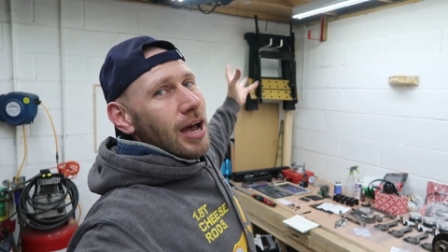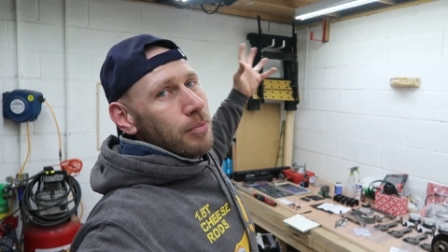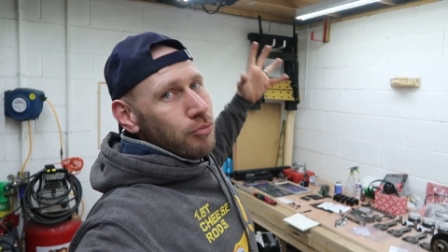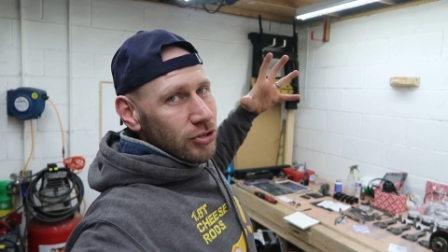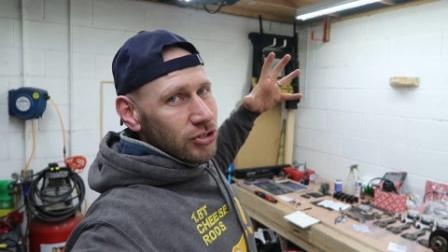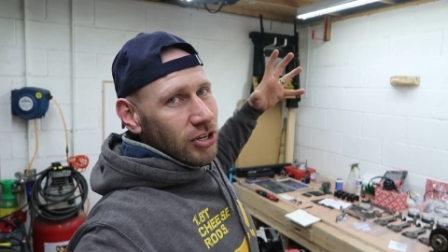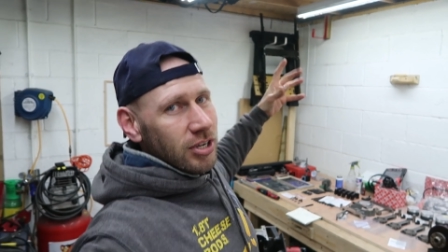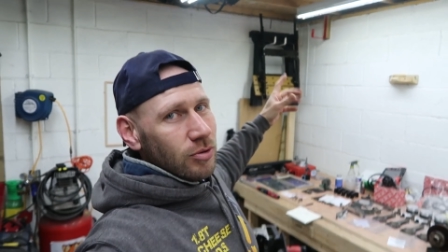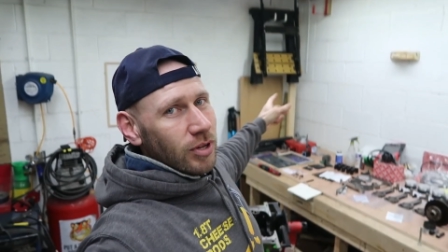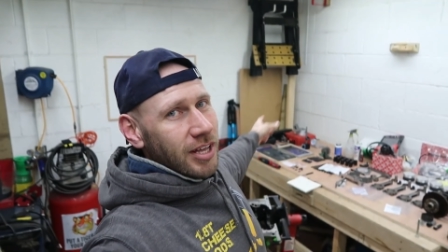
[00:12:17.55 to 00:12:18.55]
I
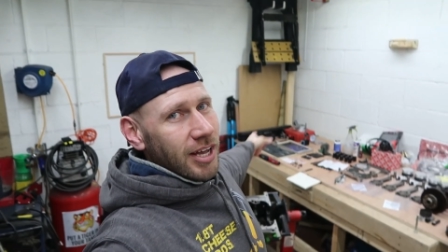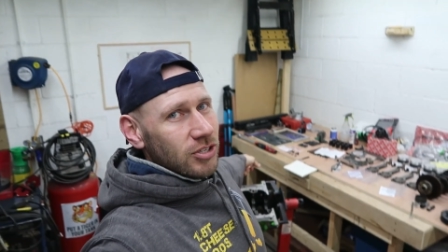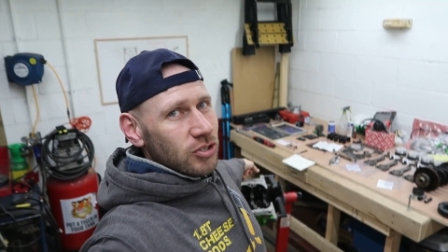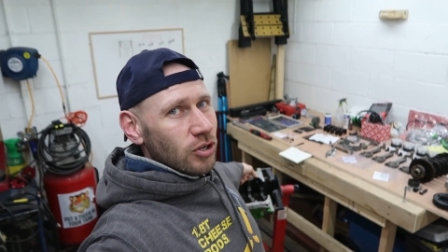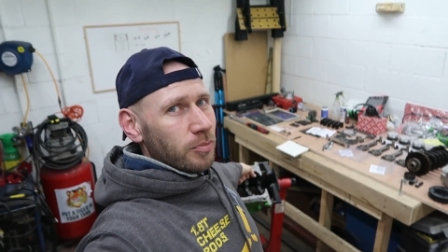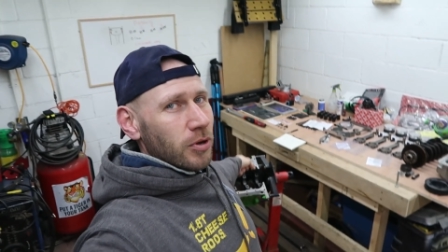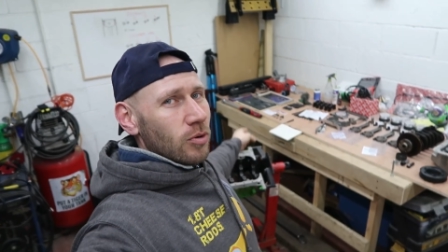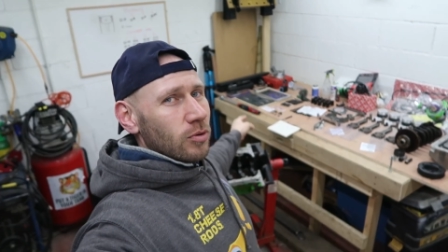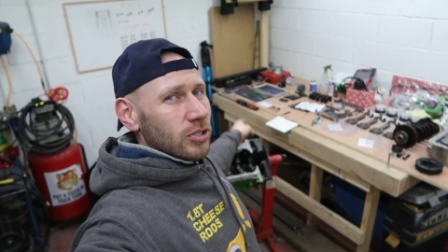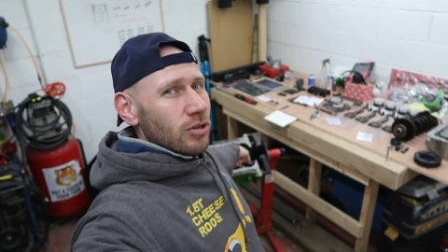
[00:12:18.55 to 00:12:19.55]
appreciate it. We'll catch up.
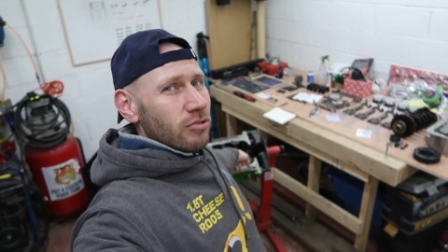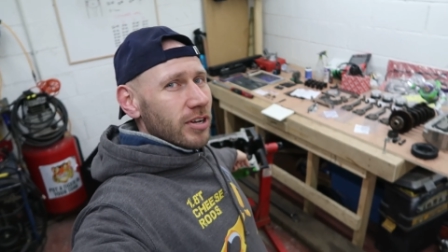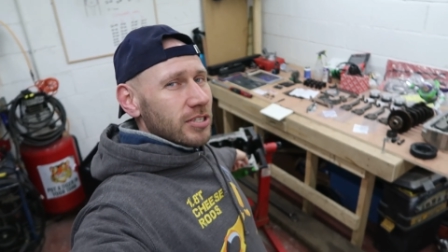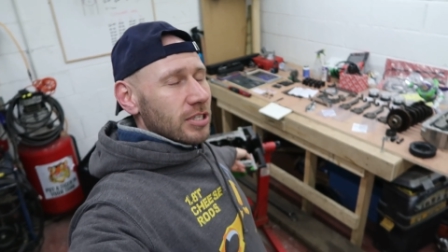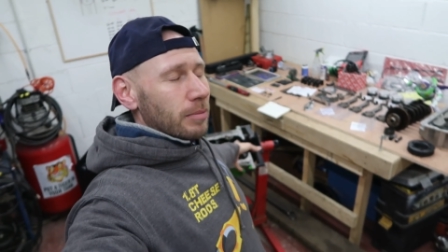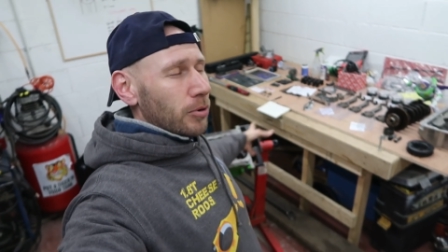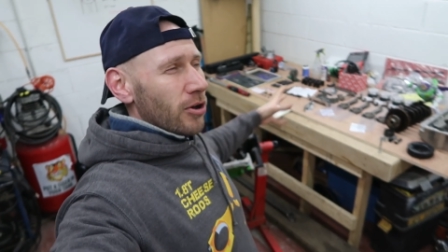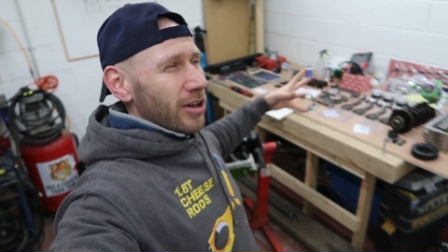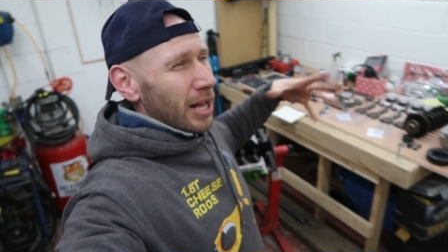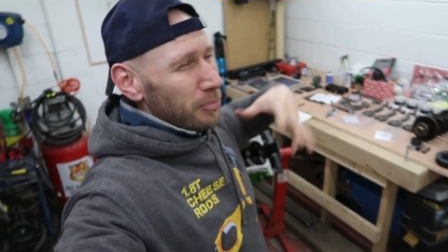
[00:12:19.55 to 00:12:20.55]
We'll do the rest of the
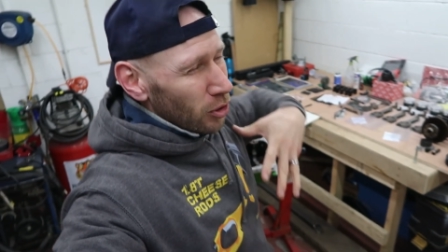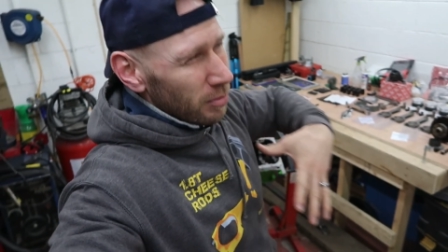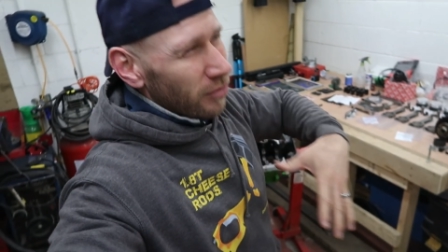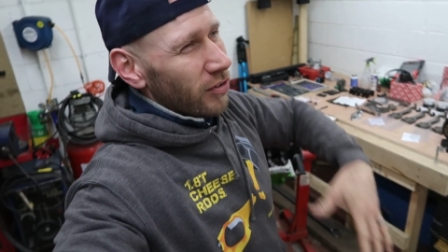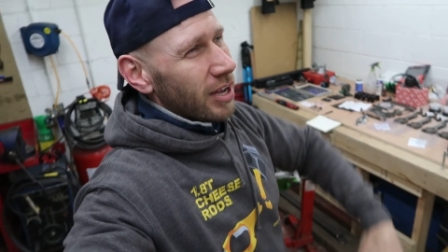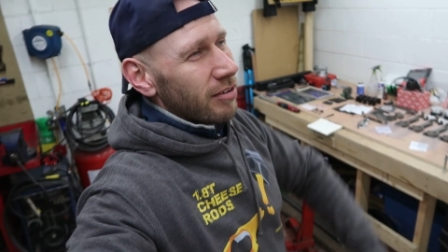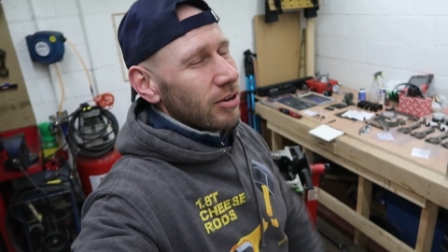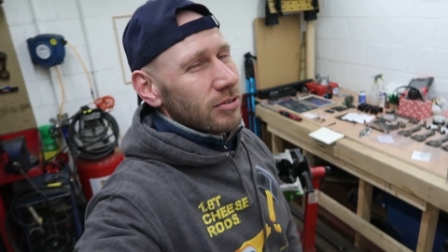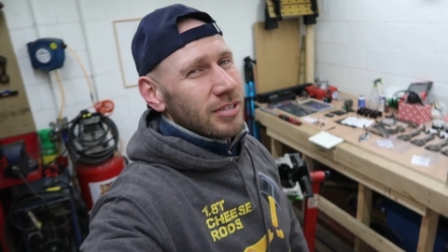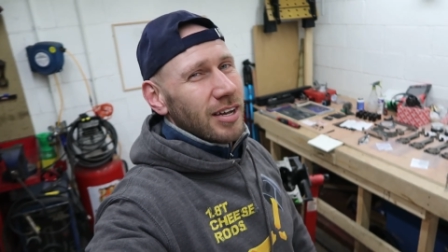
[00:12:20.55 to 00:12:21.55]
block. I'll pull my finger
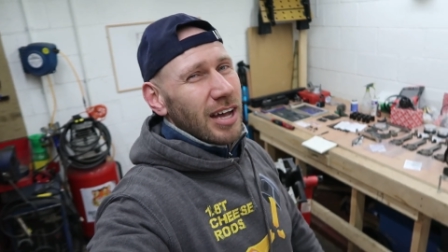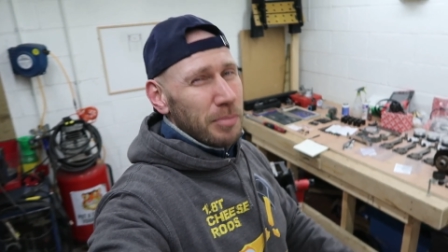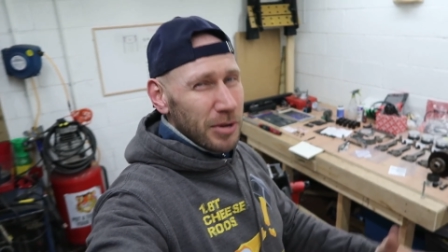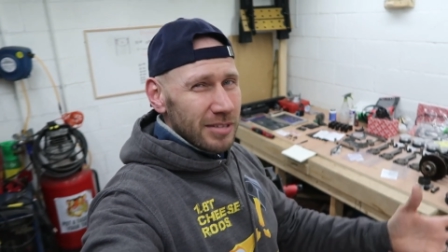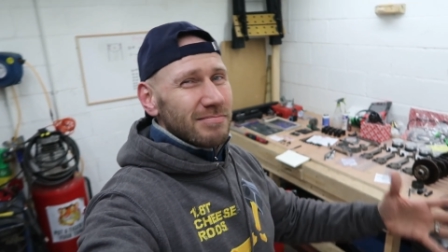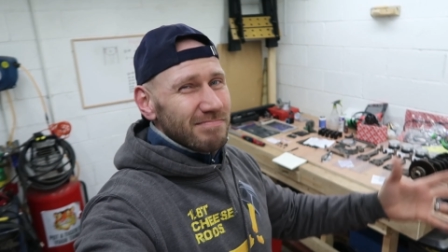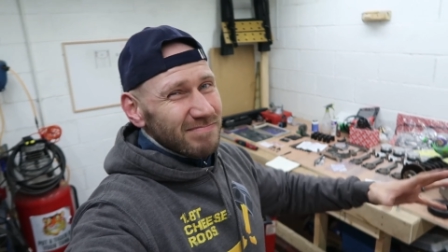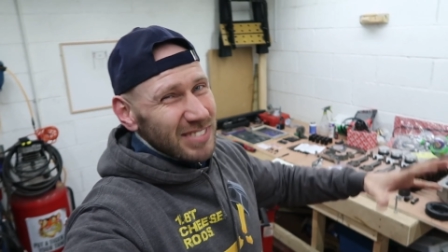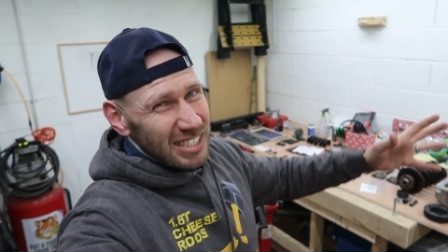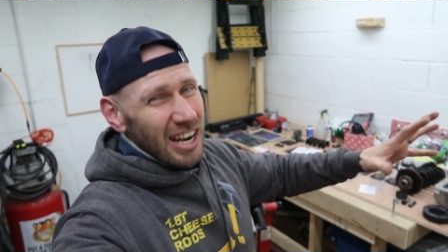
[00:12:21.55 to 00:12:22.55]
out. I've been
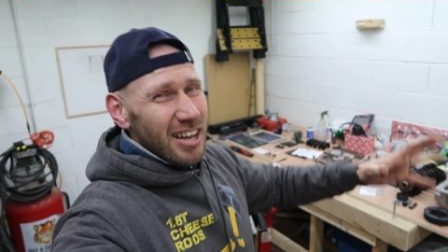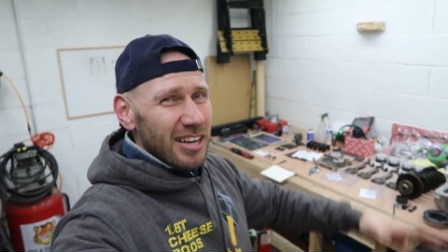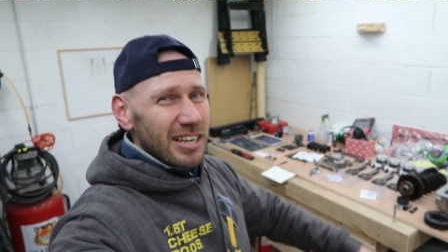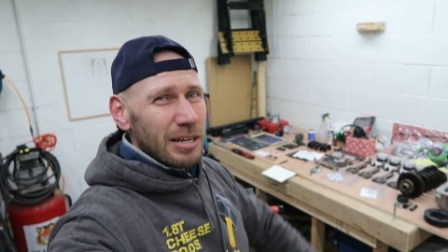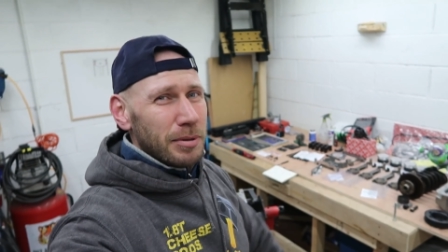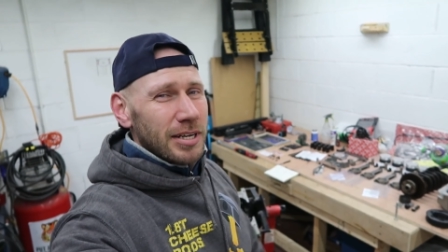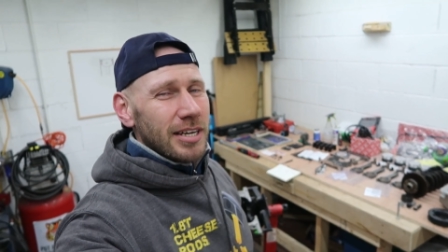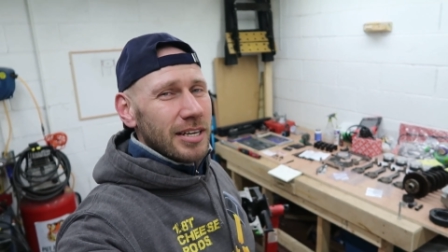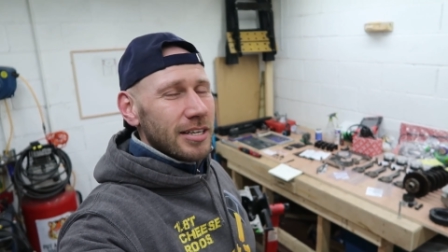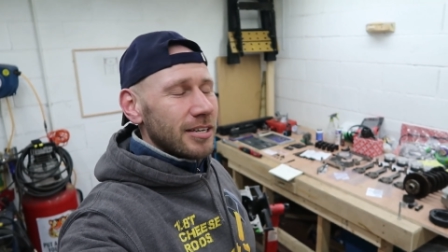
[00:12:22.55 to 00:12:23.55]
slack a little bit
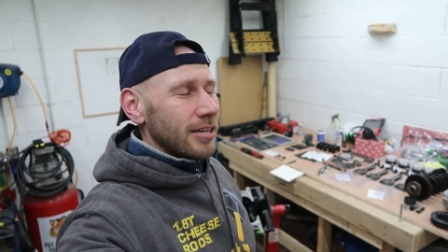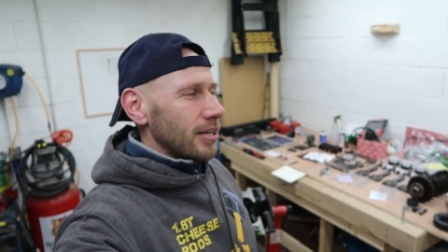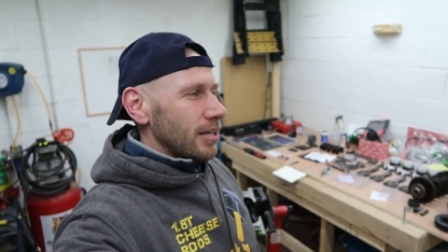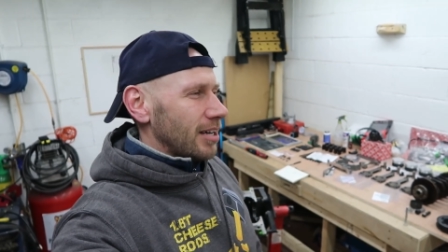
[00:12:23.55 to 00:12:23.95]
lately.